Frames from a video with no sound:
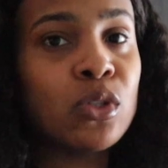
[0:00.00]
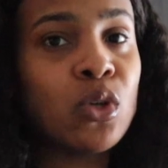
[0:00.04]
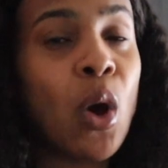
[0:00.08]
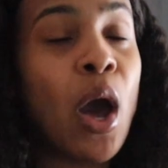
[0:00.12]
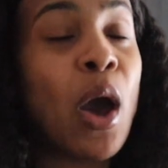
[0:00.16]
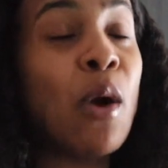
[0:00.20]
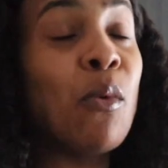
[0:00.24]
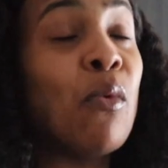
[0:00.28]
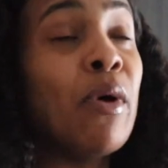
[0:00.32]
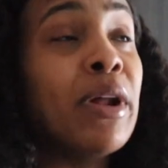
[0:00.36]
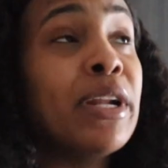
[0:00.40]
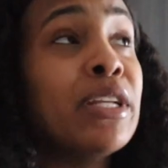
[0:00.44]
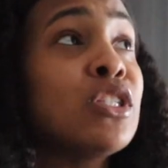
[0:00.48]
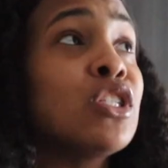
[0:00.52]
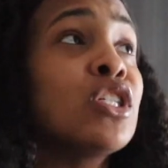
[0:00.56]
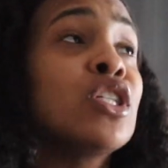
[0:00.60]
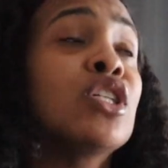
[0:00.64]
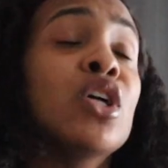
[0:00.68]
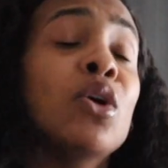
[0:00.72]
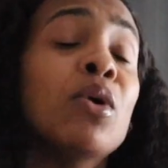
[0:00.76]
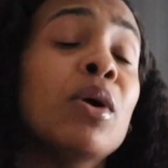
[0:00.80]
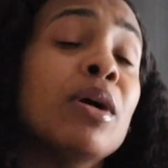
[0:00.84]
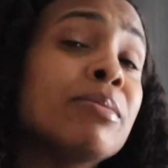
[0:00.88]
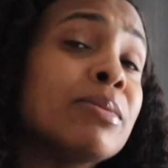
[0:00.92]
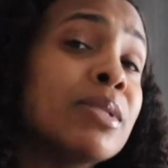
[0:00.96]
so I wanted to
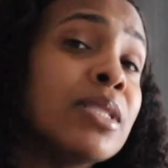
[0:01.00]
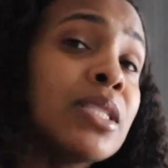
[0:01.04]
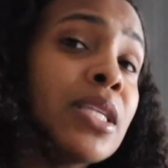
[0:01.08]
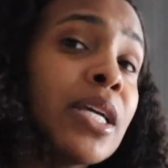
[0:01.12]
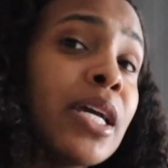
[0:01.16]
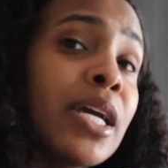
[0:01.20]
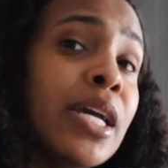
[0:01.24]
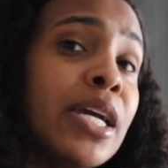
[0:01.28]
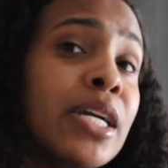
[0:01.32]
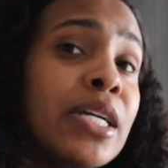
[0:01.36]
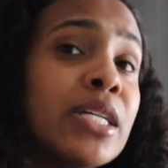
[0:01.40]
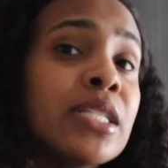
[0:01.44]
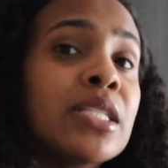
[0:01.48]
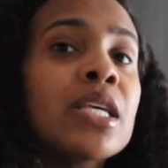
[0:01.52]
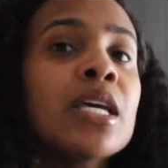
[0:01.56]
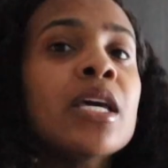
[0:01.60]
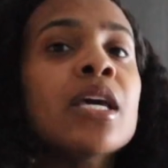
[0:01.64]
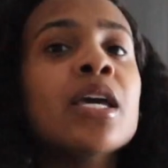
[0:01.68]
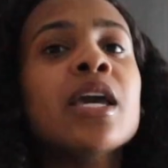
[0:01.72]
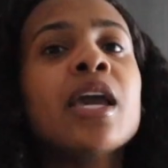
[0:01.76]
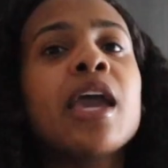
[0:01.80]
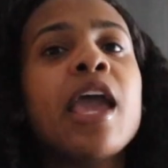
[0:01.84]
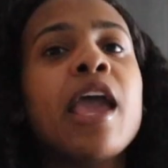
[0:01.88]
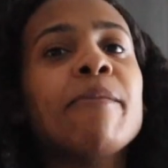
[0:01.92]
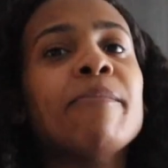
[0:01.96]
go upstairs
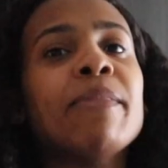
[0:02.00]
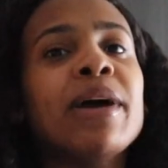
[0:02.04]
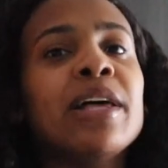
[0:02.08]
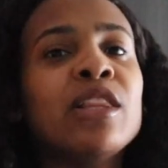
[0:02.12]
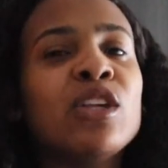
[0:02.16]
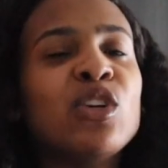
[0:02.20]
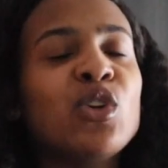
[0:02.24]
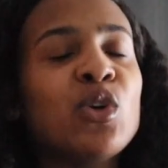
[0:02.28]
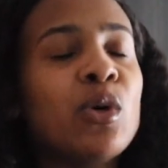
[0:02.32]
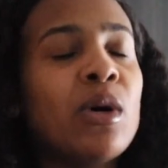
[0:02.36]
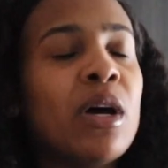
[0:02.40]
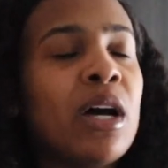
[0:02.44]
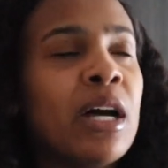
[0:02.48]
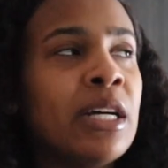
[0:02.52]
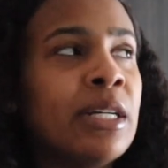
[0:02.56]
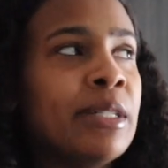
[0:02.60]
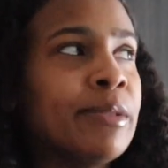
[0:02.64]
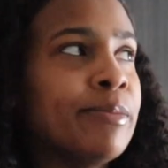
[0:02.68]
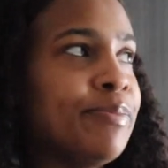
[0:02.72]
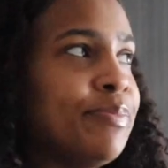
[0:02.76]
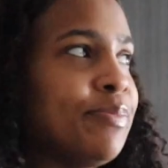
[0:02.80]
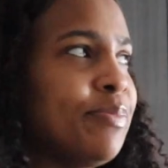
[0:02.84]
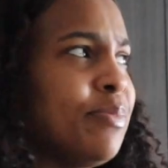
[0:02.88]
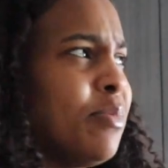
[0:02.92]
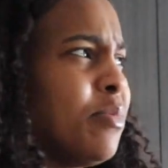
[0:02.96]
in my little,
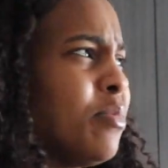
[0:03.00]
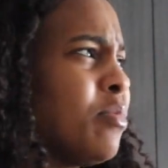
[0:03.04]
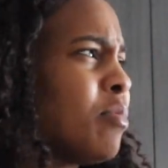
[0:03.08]
um,